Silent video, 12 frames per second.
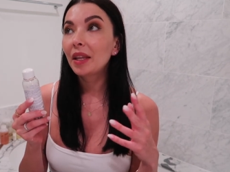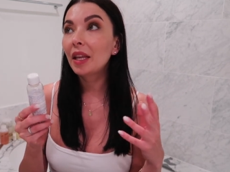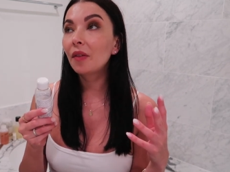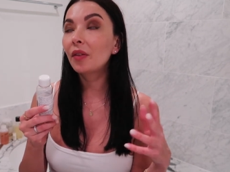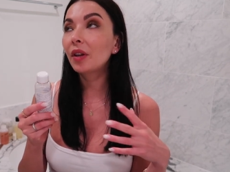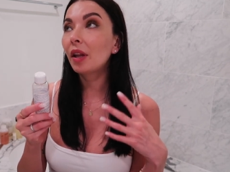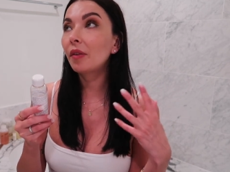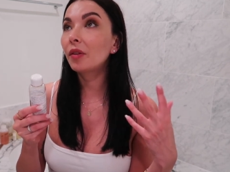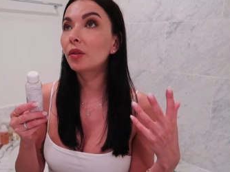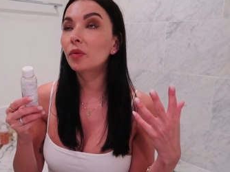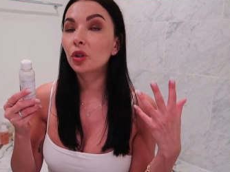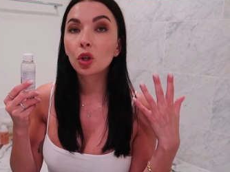Even if
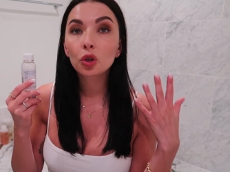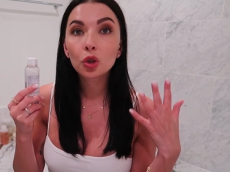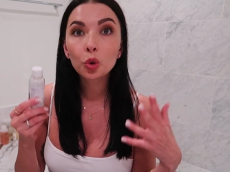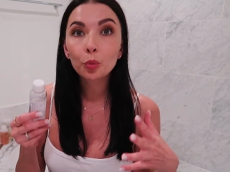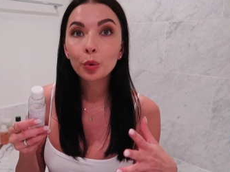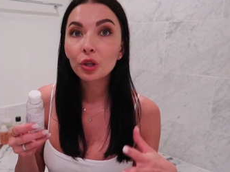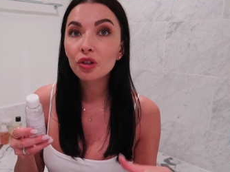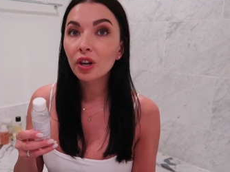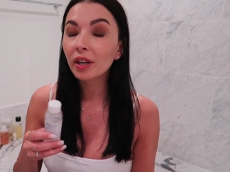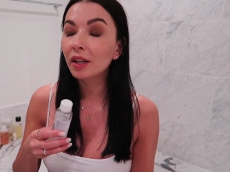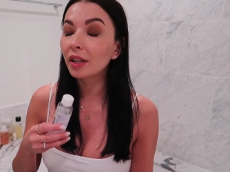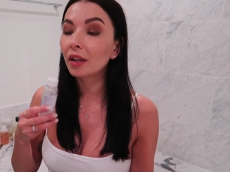it was a super
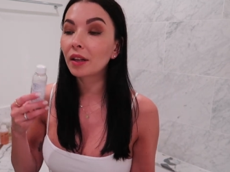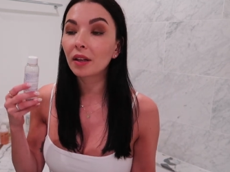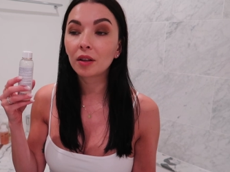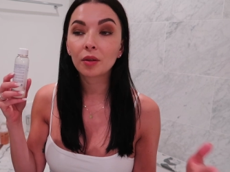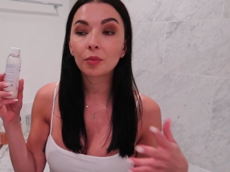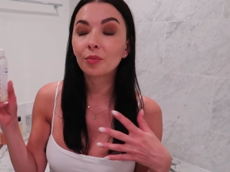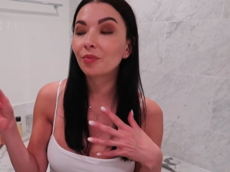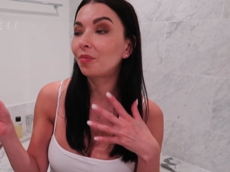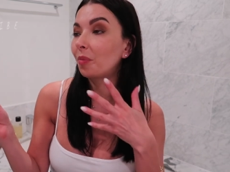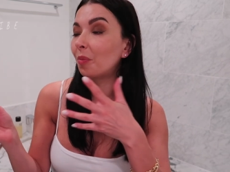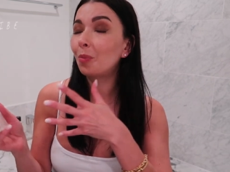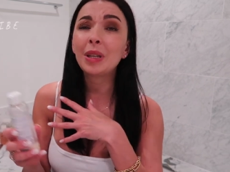gentle,
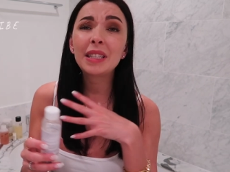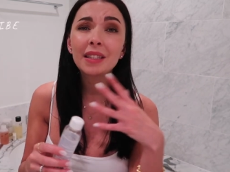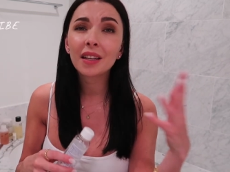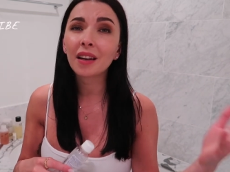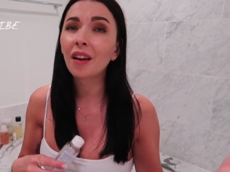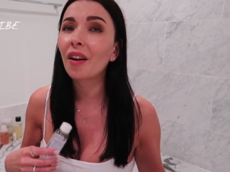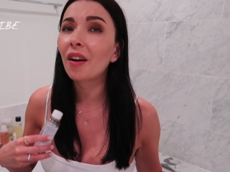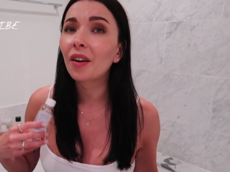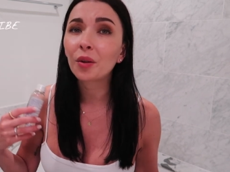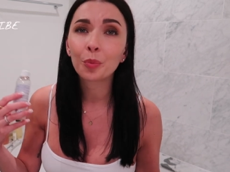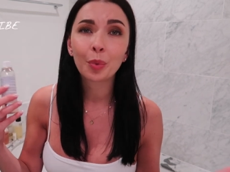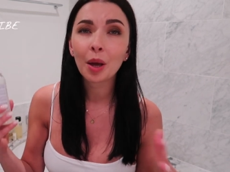
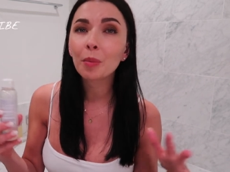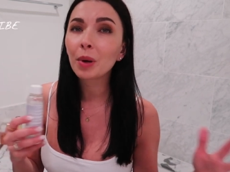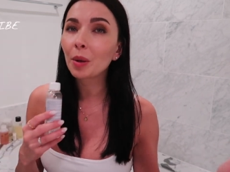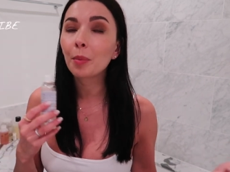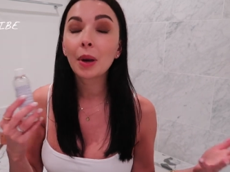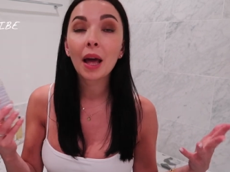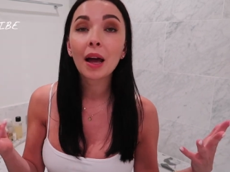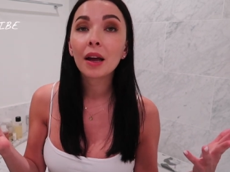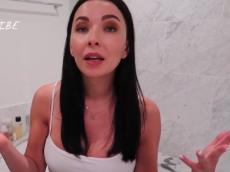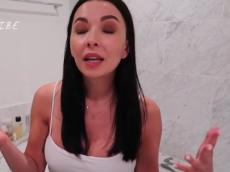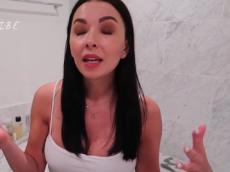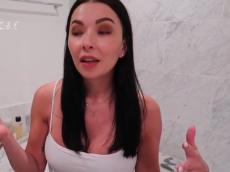micellar, blah blah
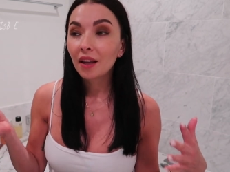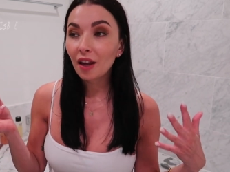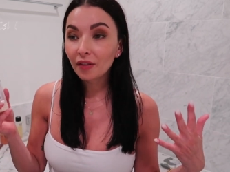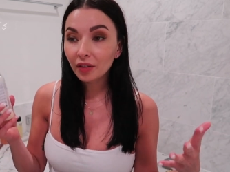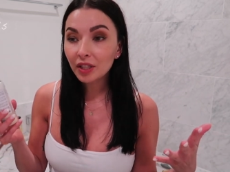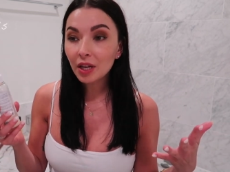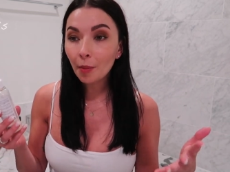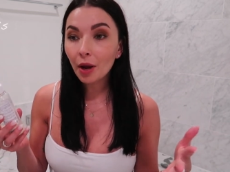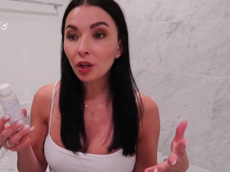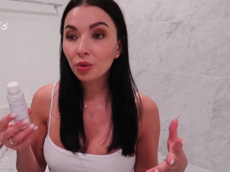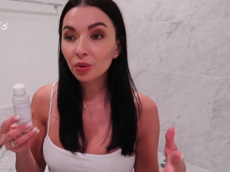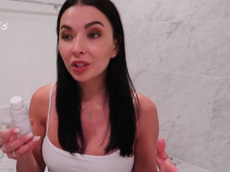blah Every time
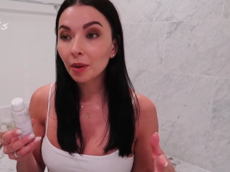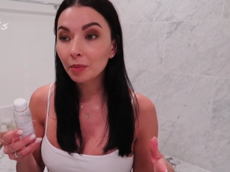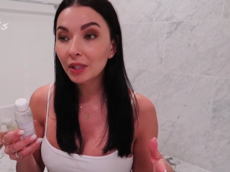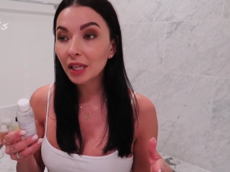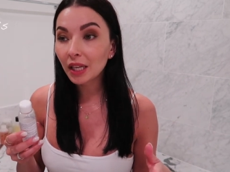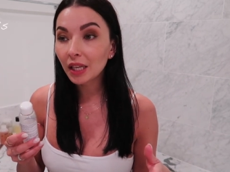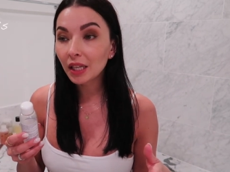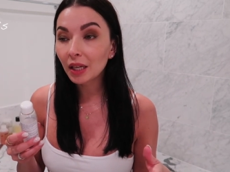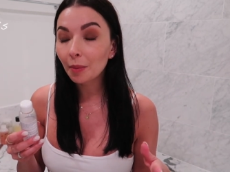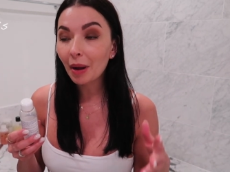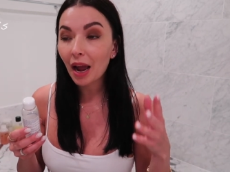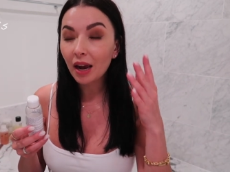I use something,
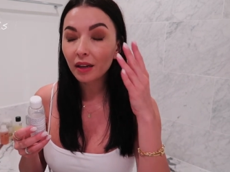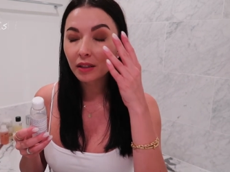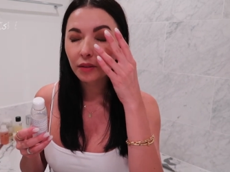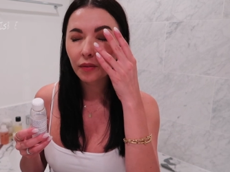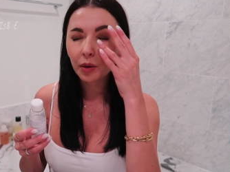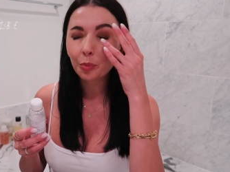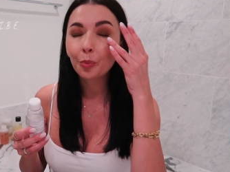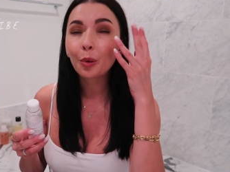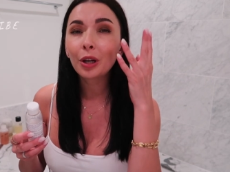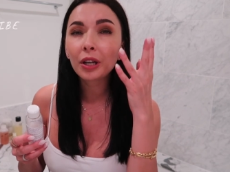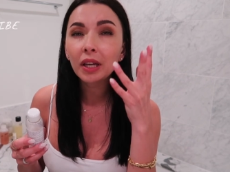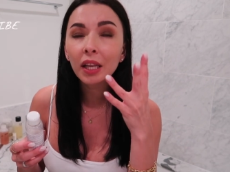my eyes were
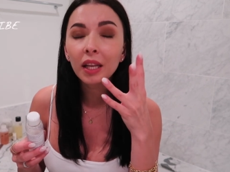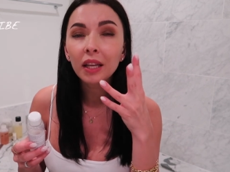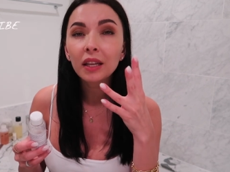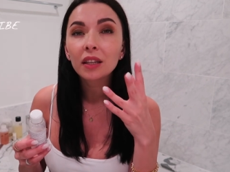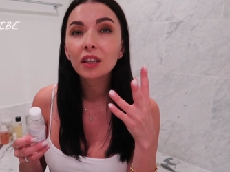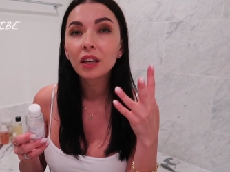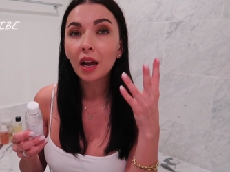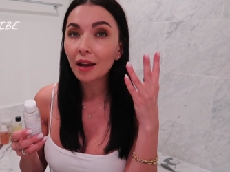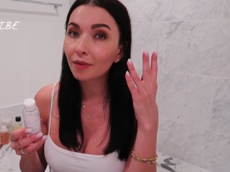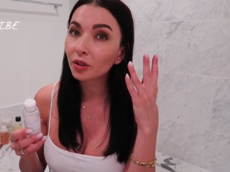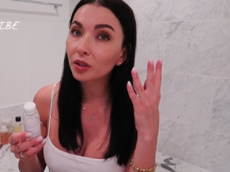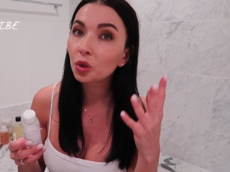burning. I
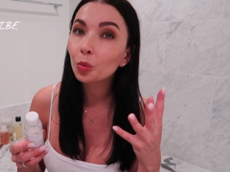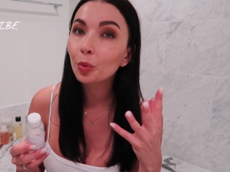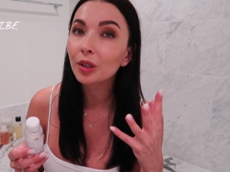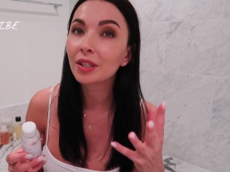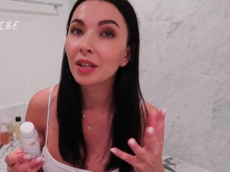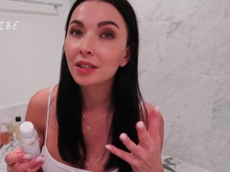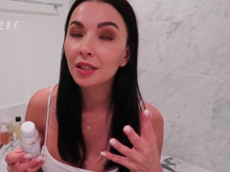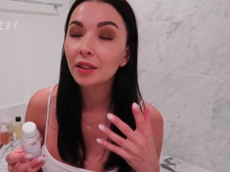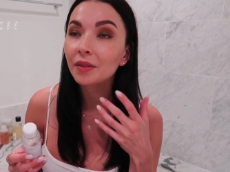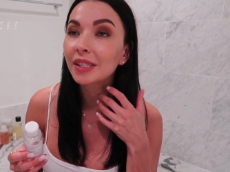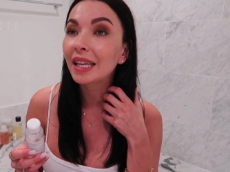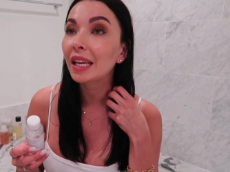have super
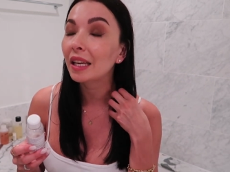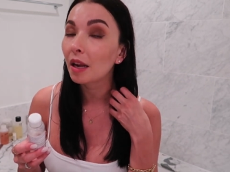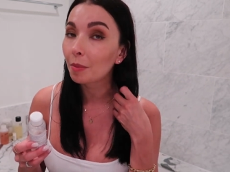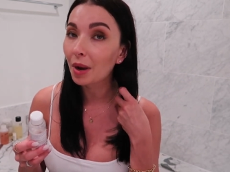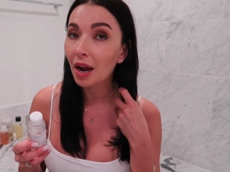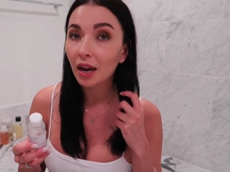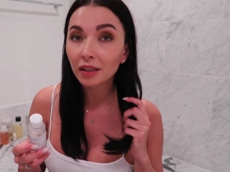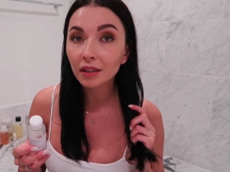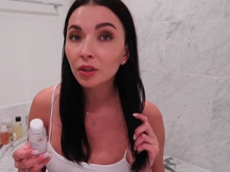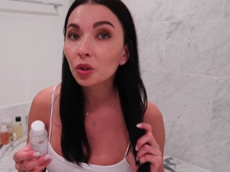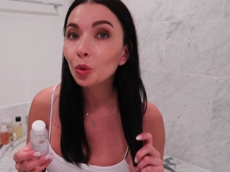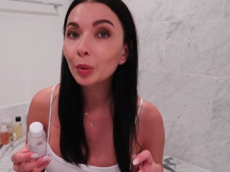sensitive skin and my eyes
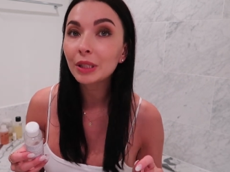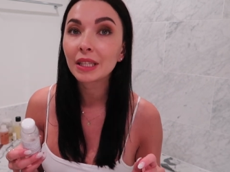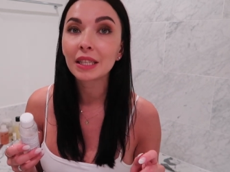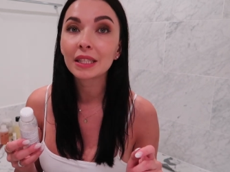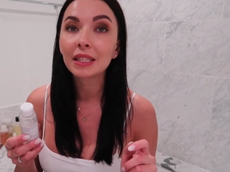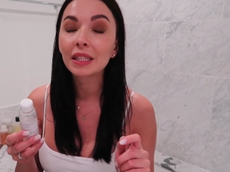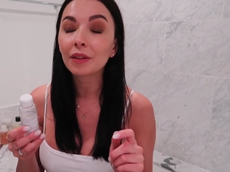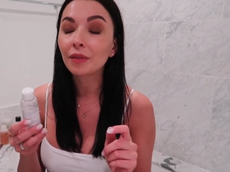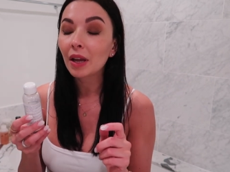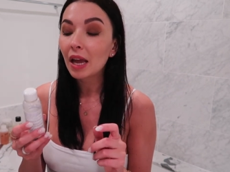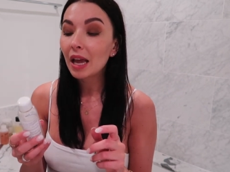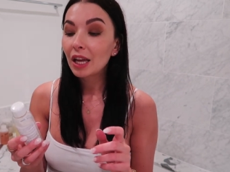are super sensitive.